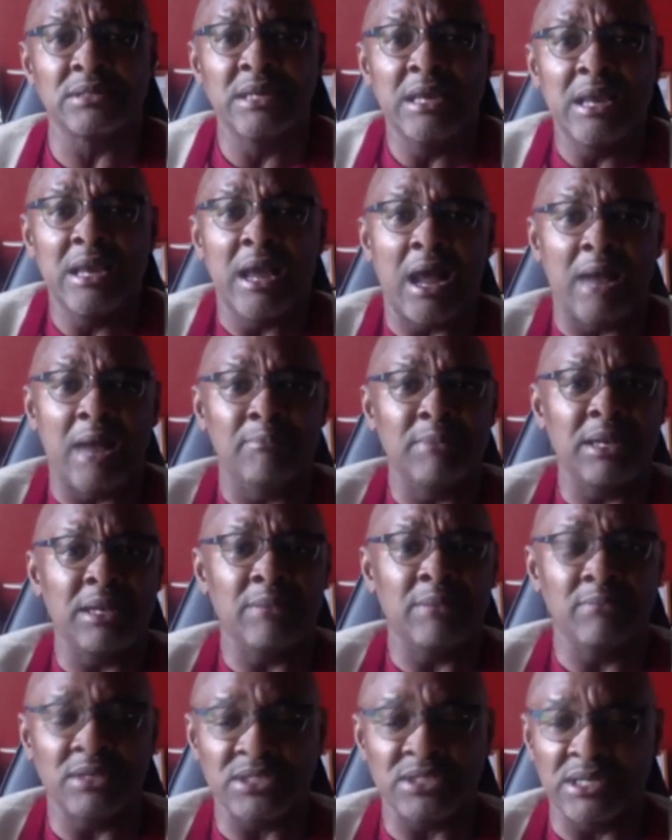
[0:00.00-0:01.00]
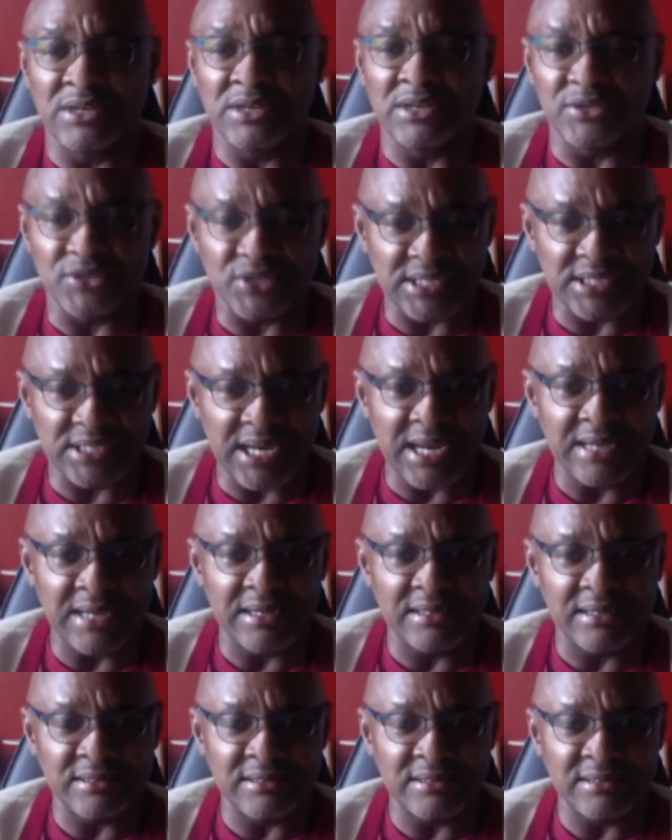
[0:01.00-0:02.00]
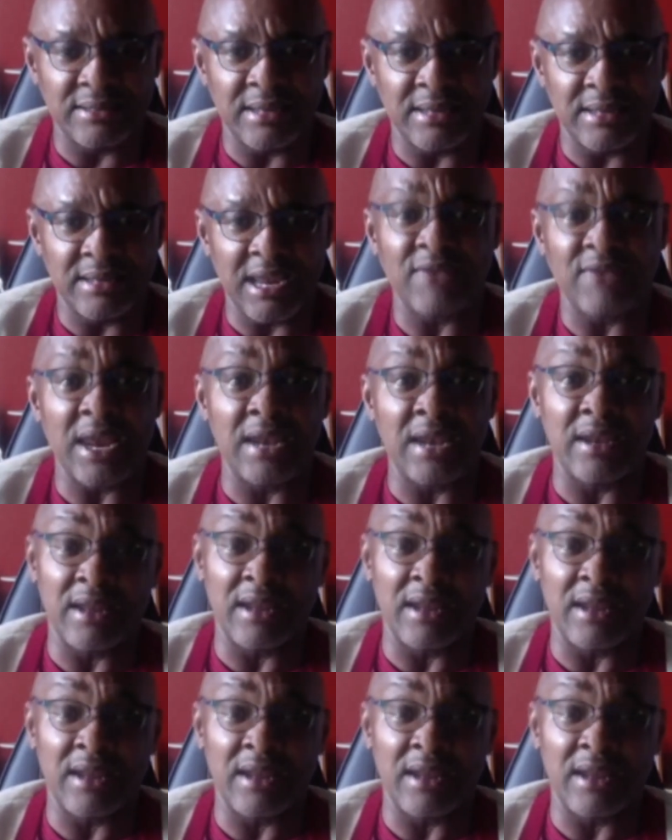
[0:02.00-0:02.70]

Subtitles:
many misunderstandings that they have, and